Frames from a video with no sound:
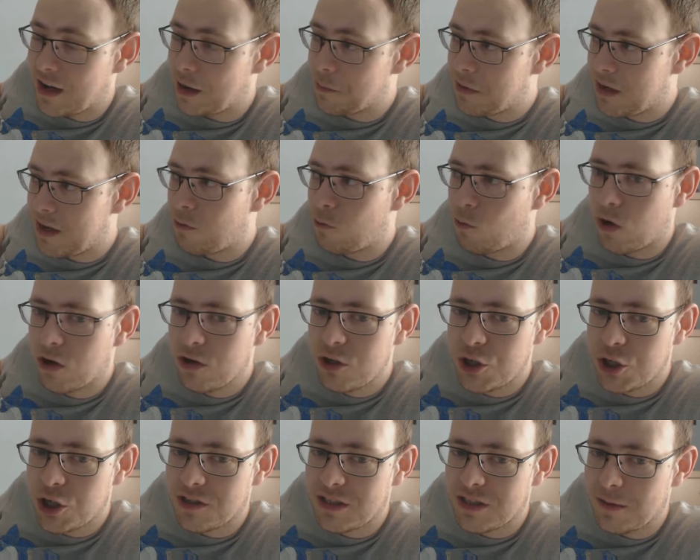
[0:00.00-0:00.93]
I'm getting
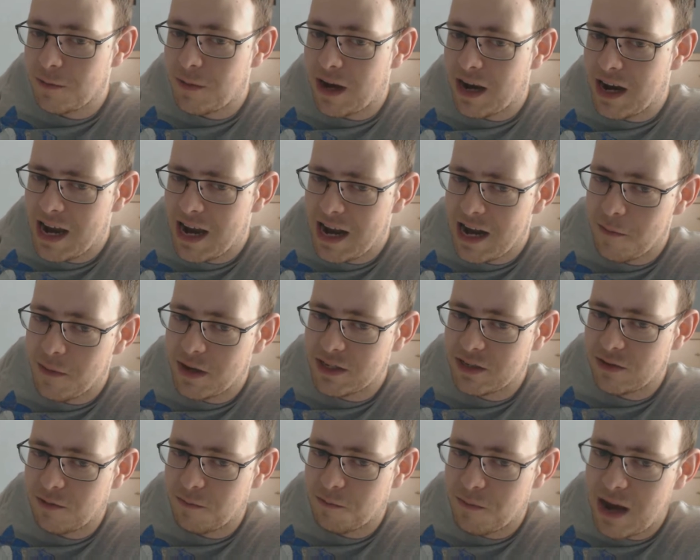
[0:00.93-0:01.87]
one-shotted by
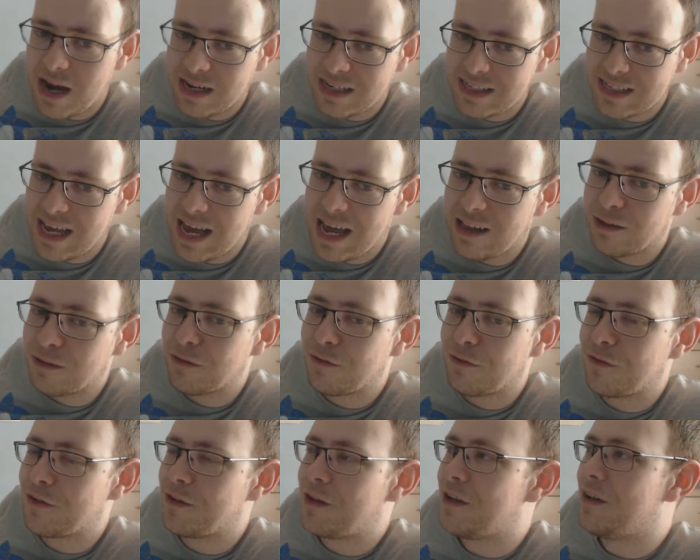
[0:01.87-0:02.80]
enemies on max
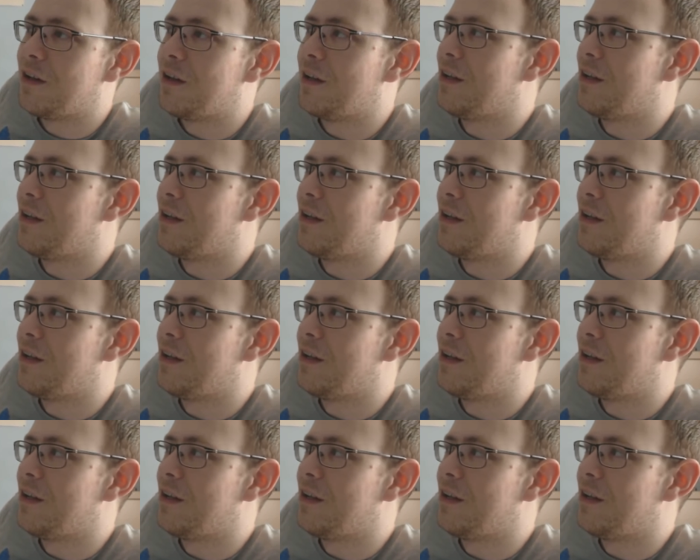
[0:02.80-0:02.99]
health.